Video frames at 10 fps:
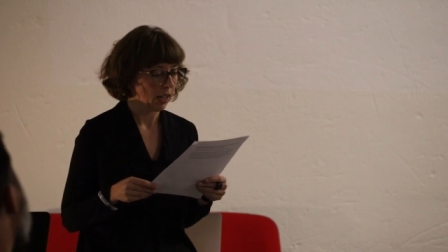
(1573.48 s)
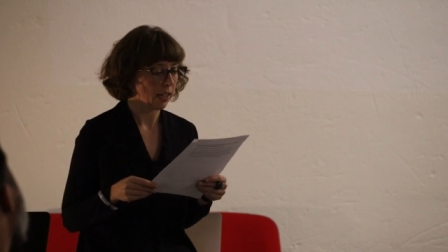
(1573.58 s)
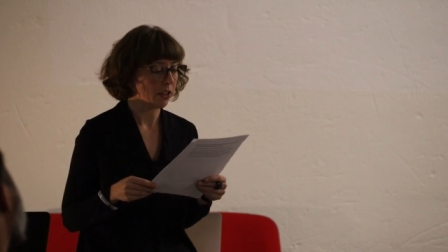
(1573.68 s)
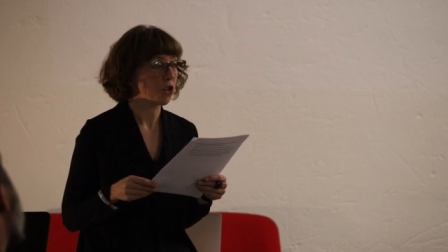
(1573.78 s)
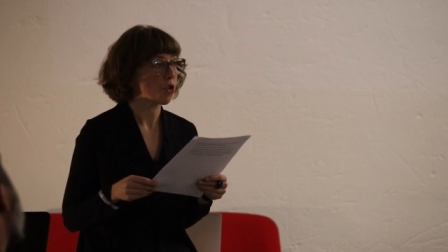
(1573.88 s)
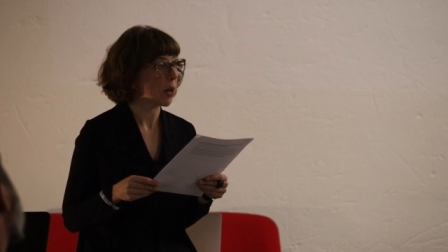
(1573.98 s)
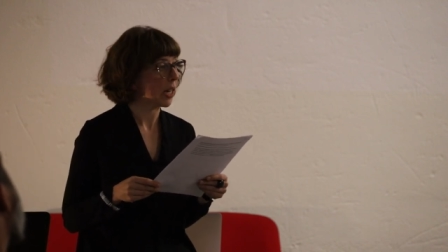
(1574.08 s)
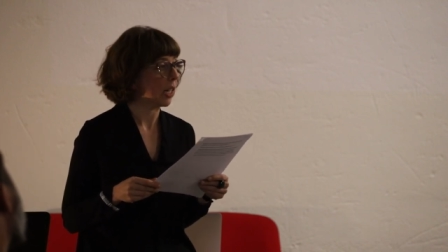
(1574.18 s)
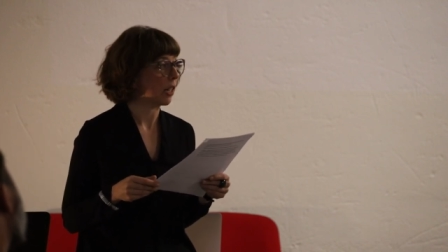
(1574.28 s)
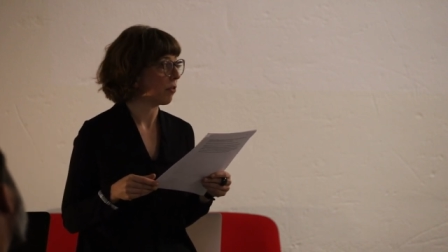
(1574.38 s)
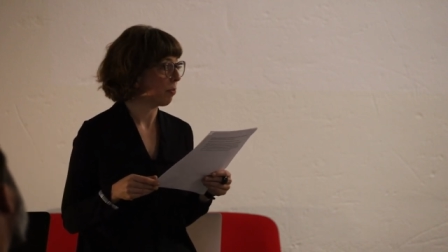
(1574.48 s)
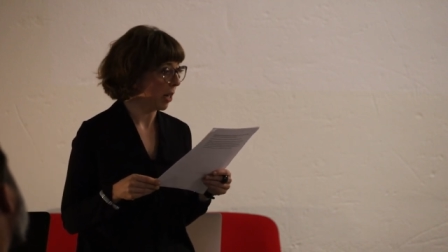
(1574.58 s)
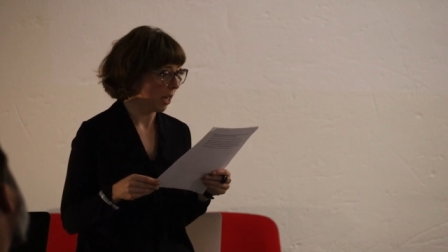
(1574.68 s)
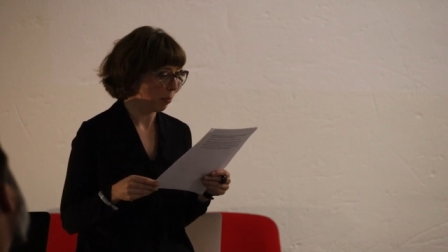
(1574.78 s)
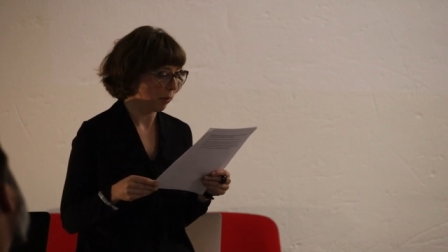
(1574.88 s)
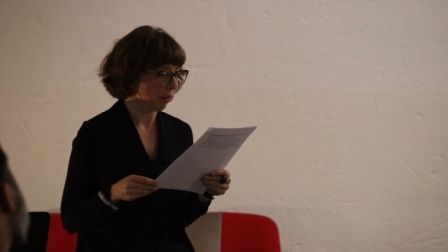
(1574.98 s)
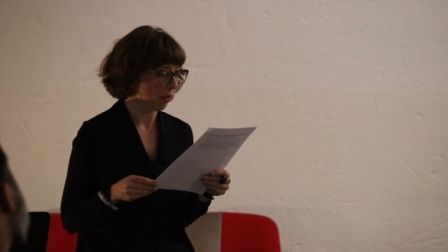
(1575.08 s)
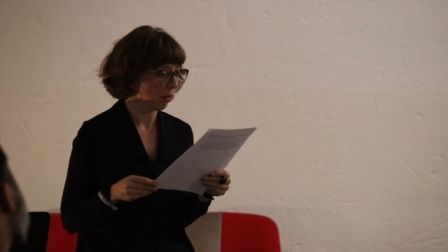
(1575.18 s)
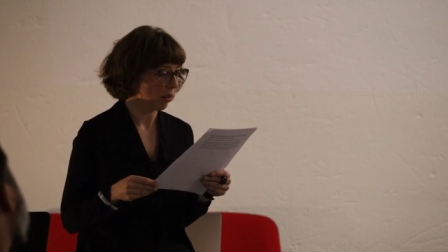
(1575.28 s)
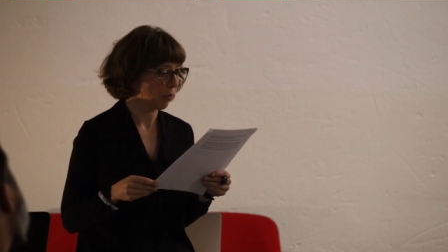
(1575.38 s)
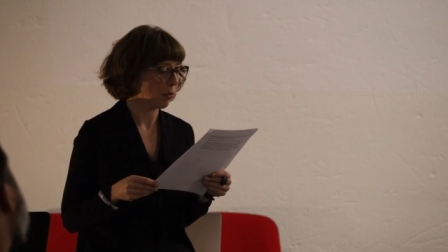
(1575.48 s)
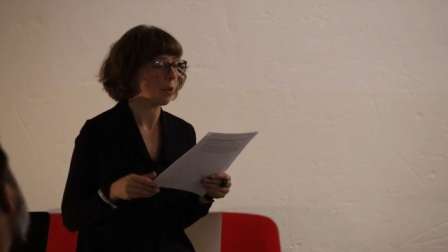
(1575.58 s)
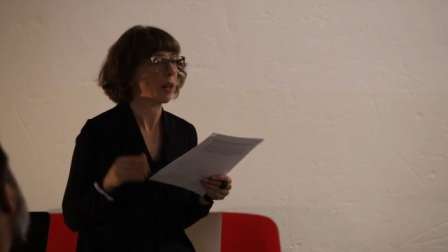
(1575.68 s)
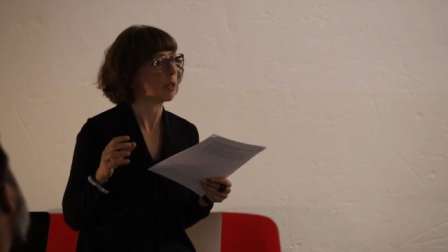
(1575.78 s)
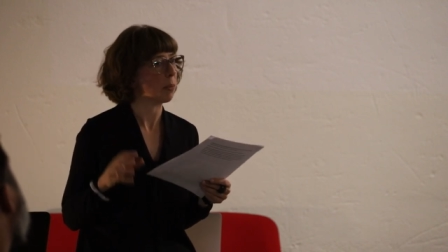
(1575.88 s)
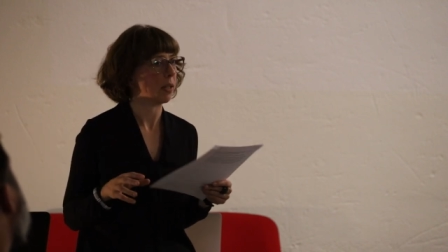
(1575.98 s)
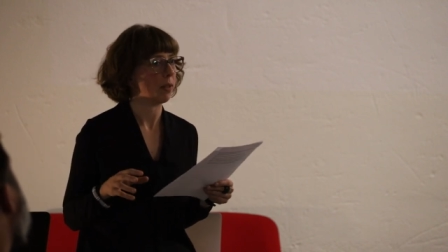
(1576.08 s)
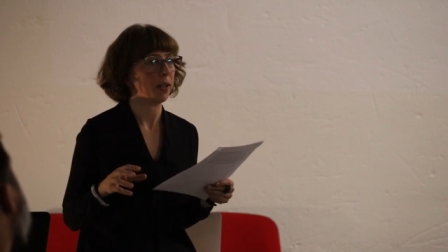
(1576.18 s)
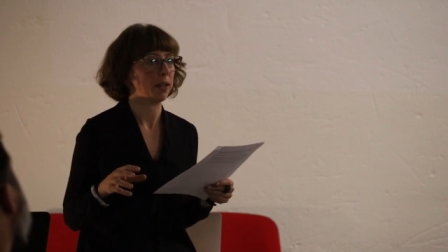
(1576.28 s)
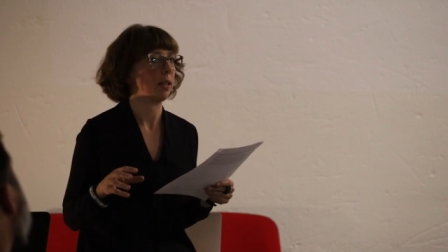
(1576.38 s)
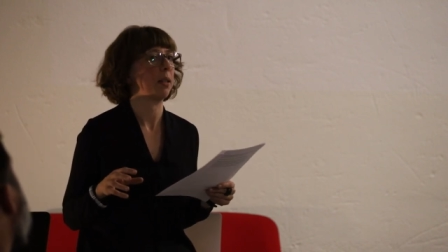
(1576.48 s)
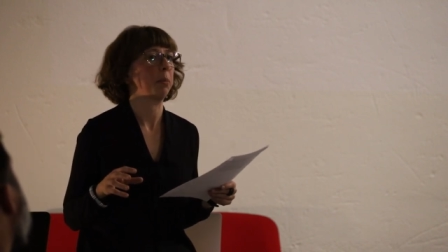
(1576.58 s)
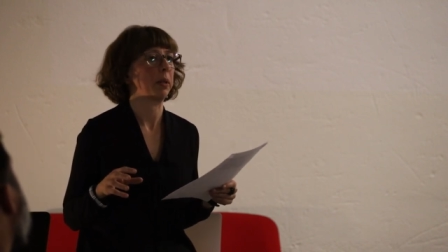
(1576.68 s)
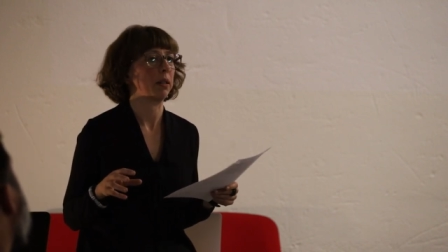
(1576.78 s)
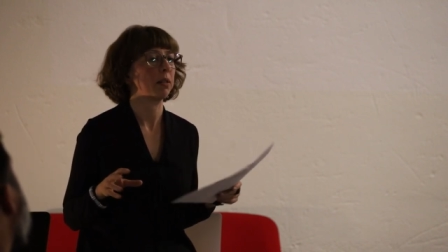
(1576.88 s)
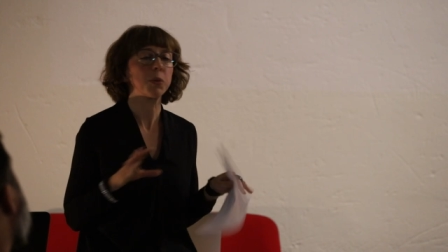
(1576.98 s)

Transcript: and the training of people for a specific discipline.